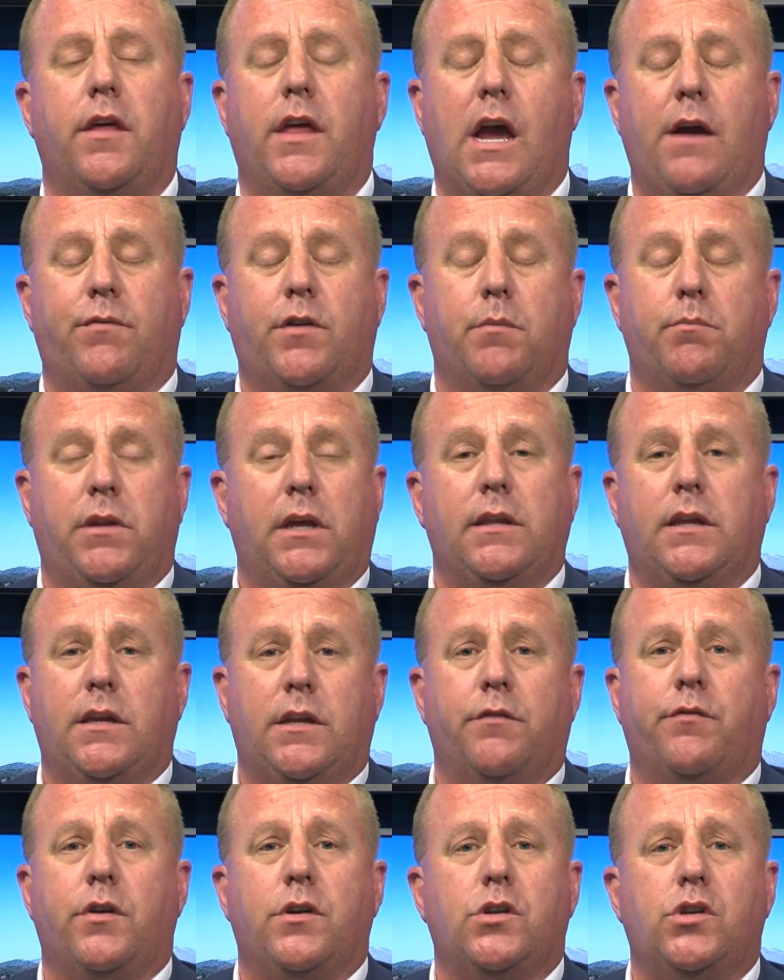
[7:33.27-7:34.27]
They have completely
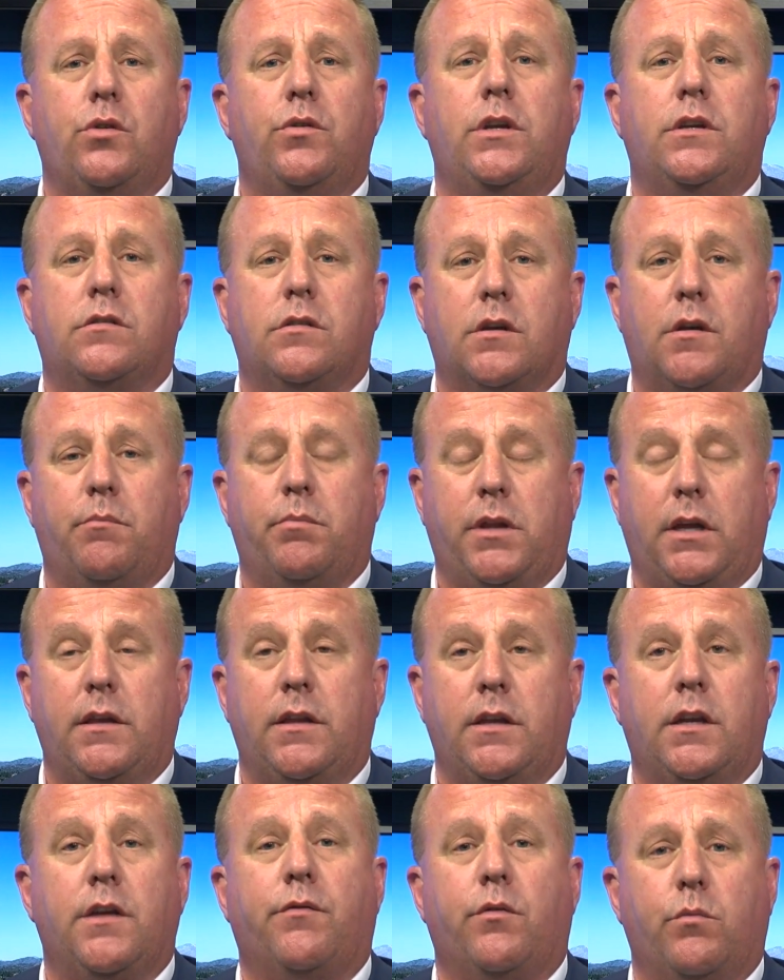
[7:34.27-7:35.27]
different duties and
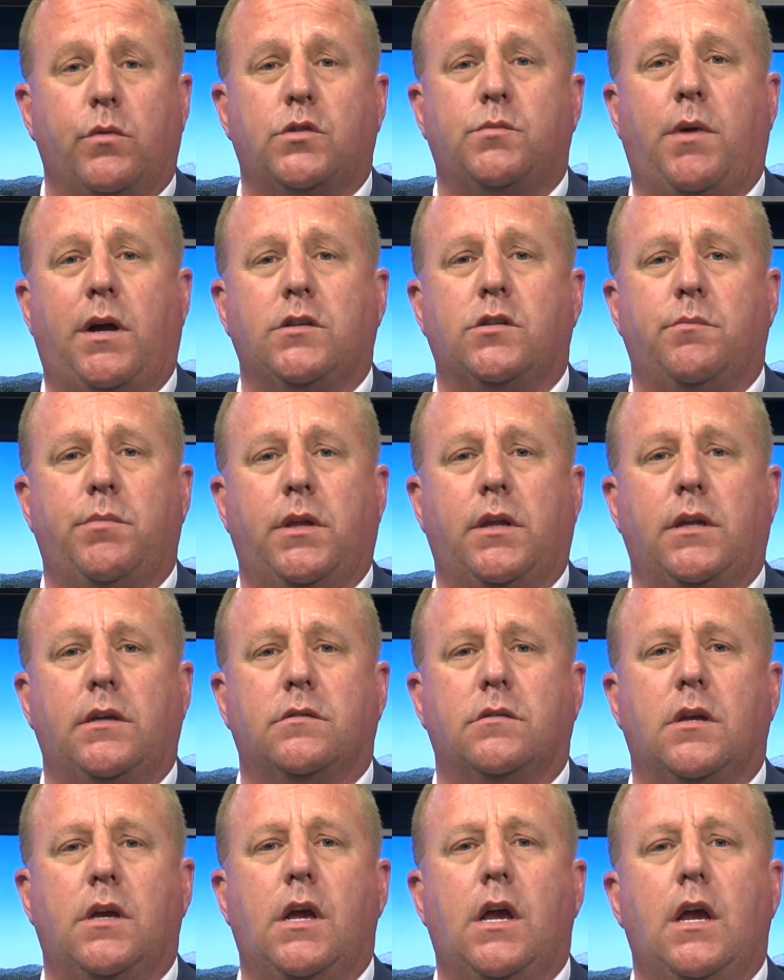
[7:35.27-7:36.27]
completely different
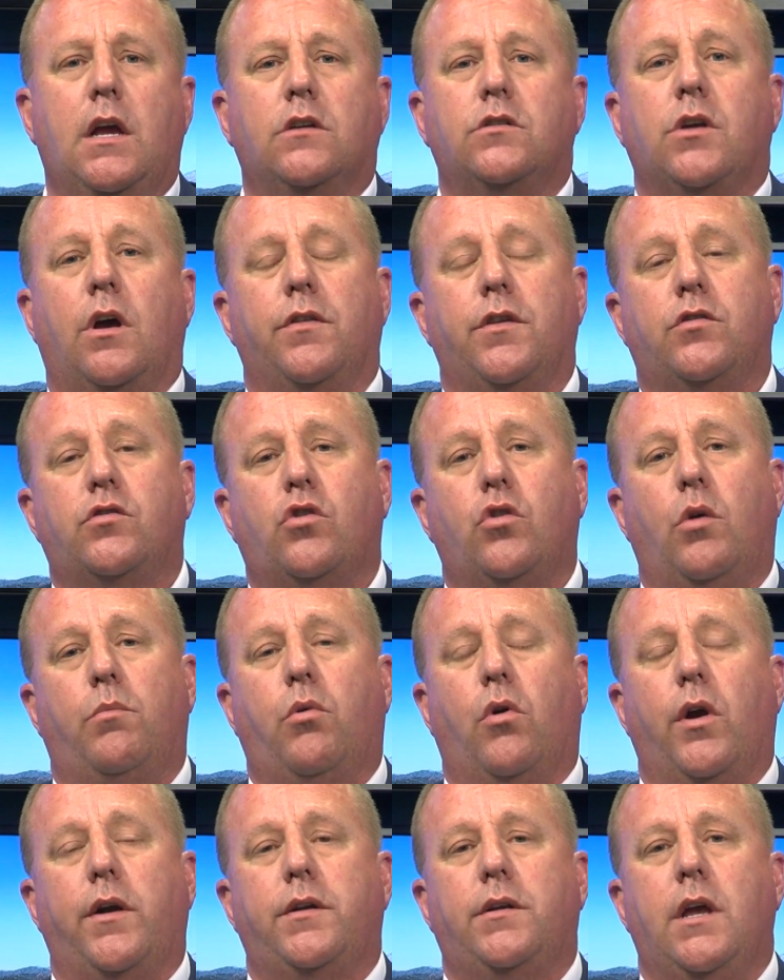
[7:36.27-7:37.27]
responsibilities. So the school
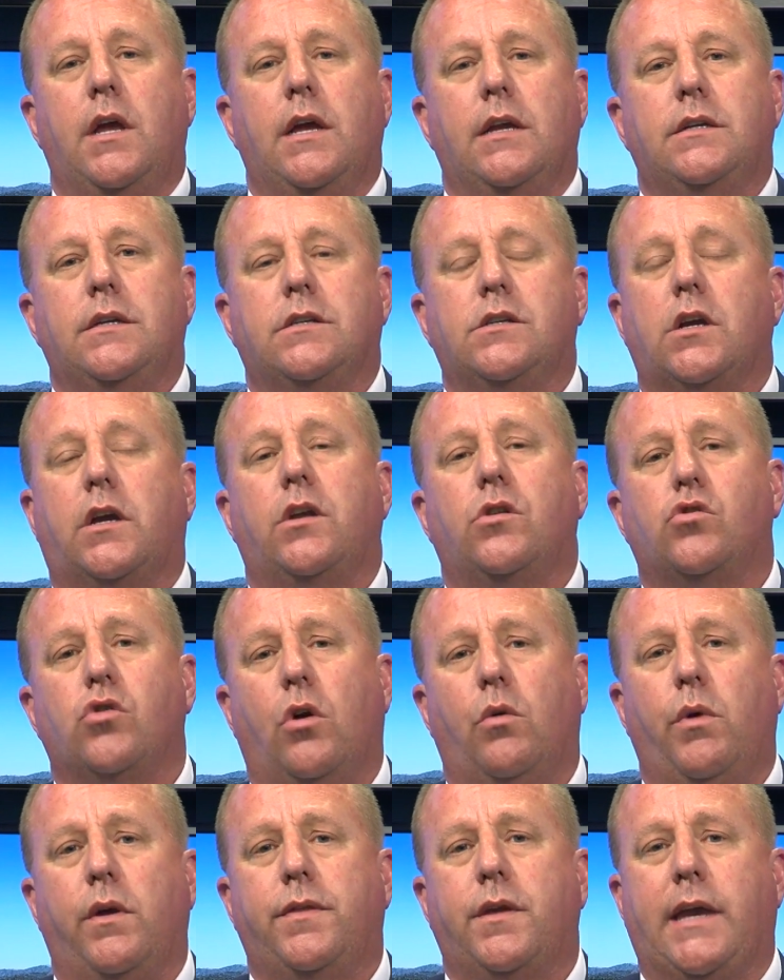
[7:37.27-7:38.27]
board doesn't
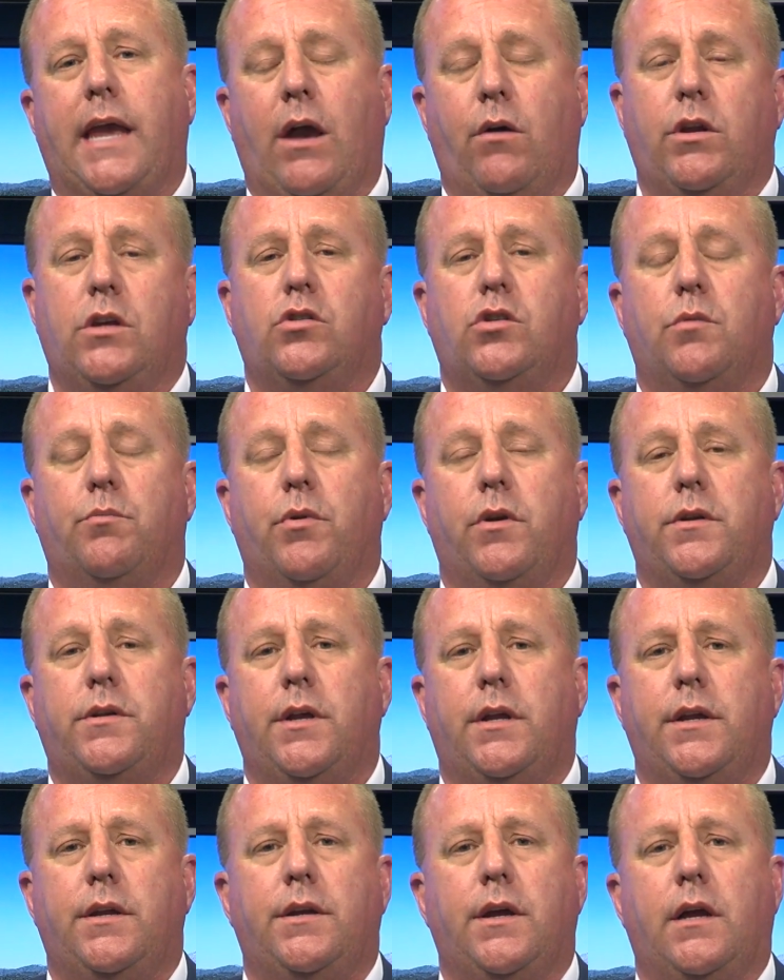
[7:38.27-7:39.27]
control what the county
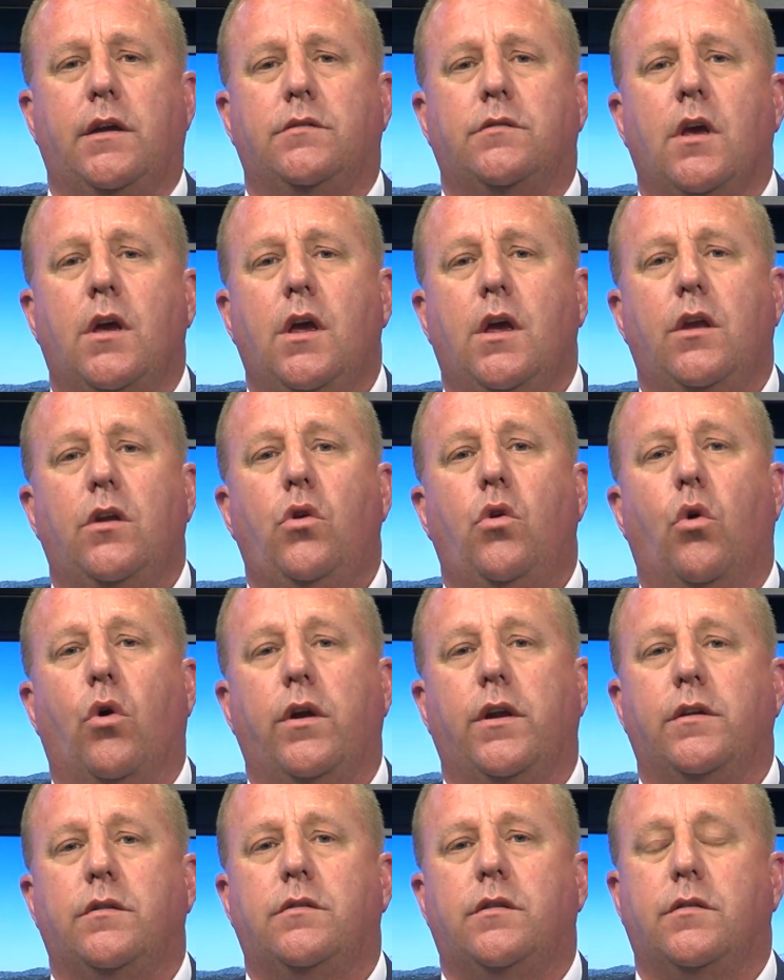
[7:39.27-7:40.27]
superintendent does,
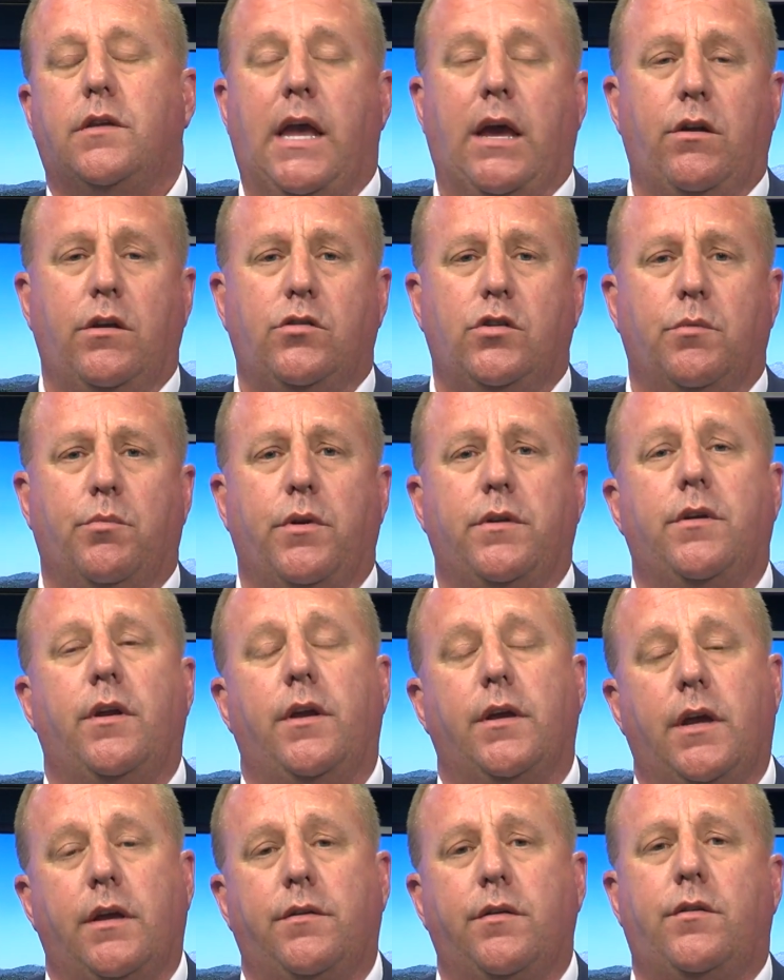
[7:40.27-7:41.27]
nor does the county
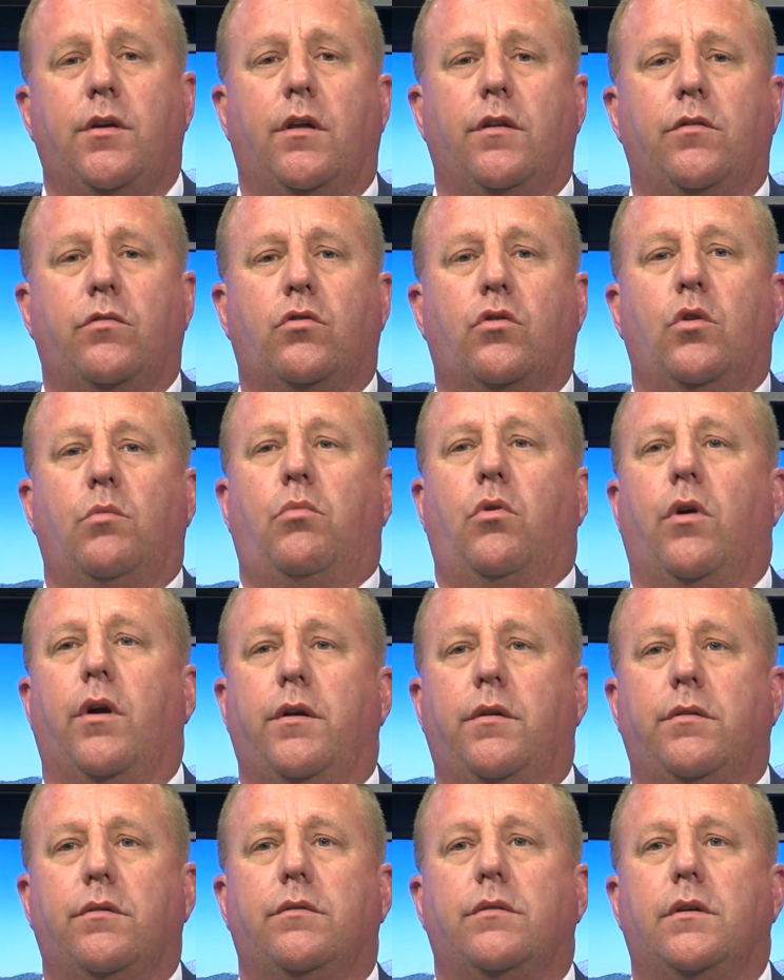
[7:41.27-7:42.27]
superintendent get to tell the school
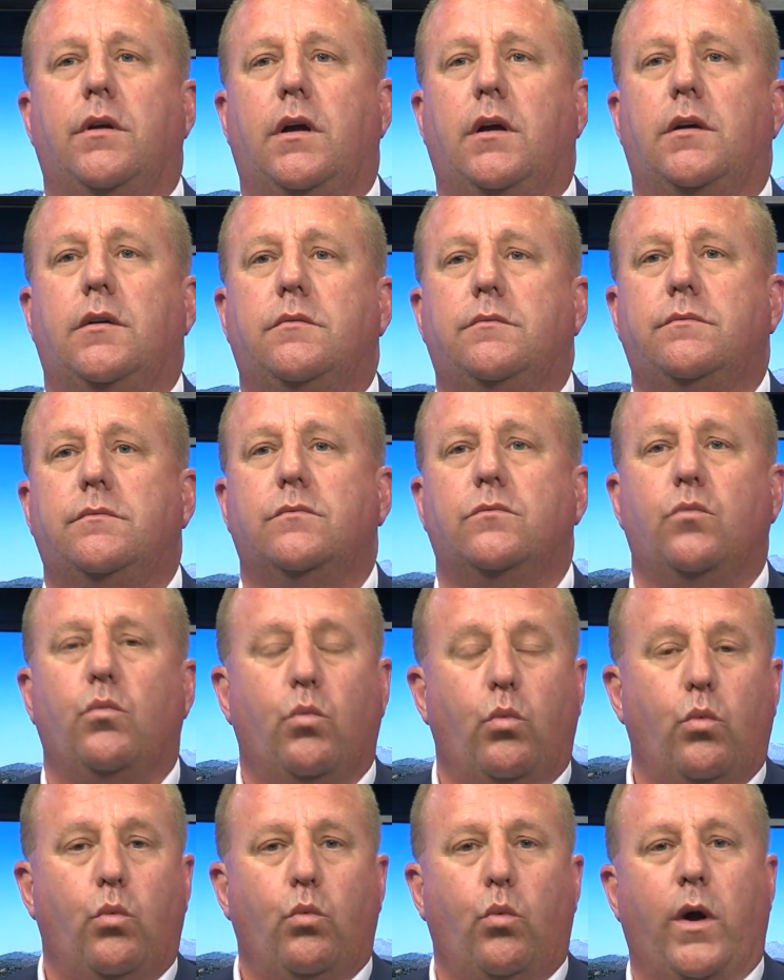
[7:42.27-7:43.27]
board
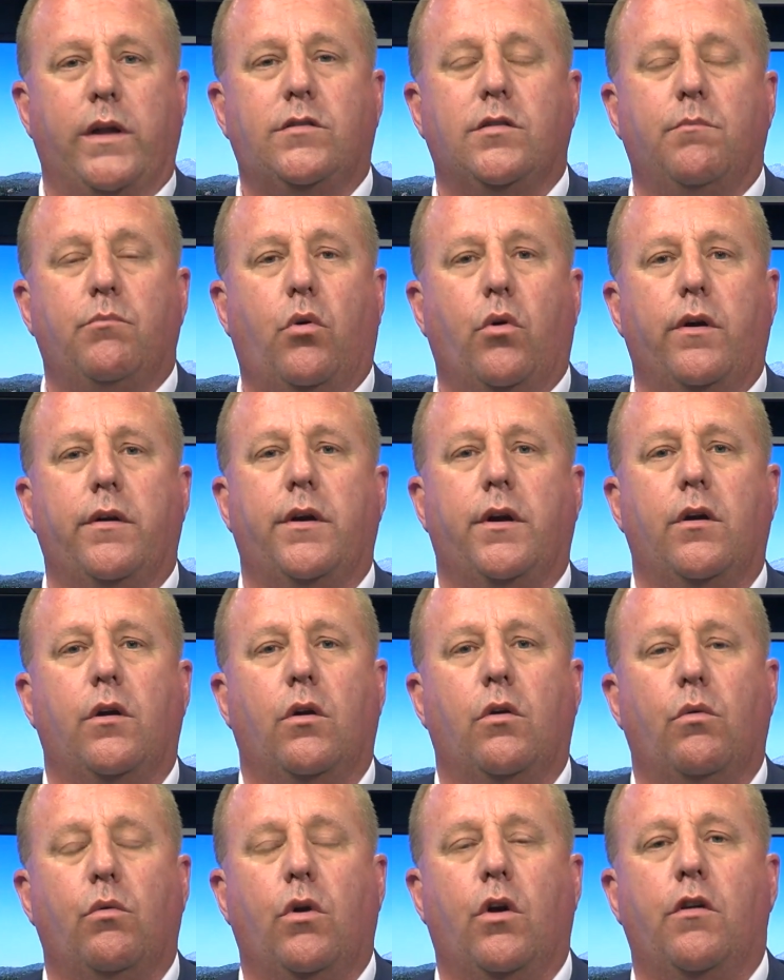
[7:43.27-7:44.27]
what's important
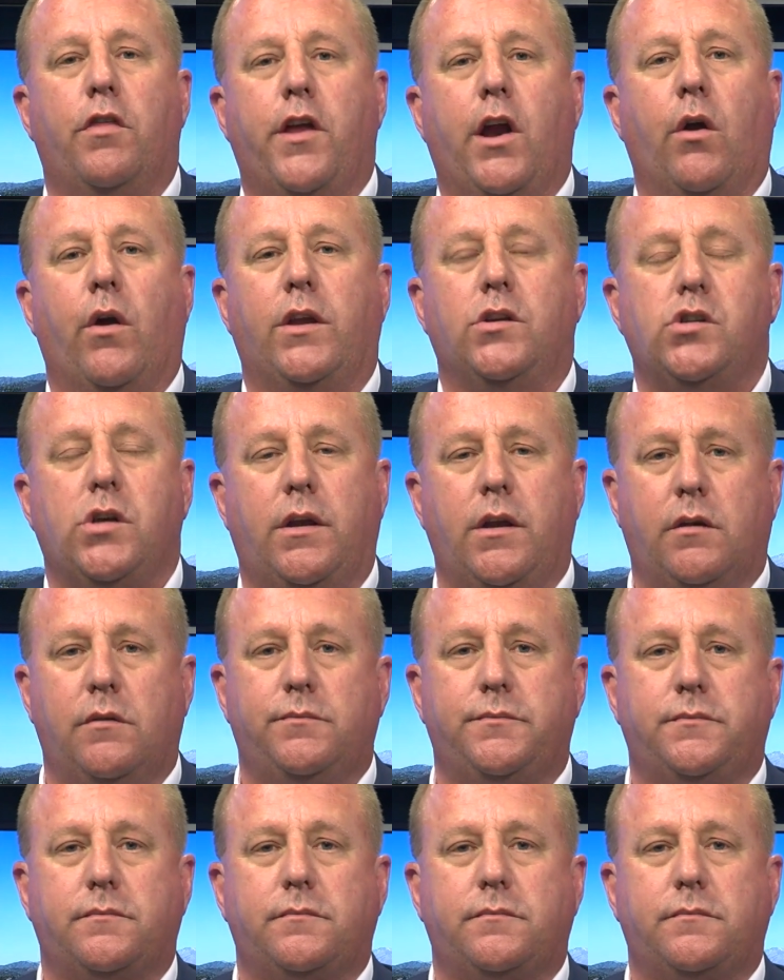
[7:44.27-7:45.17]
or their agenda.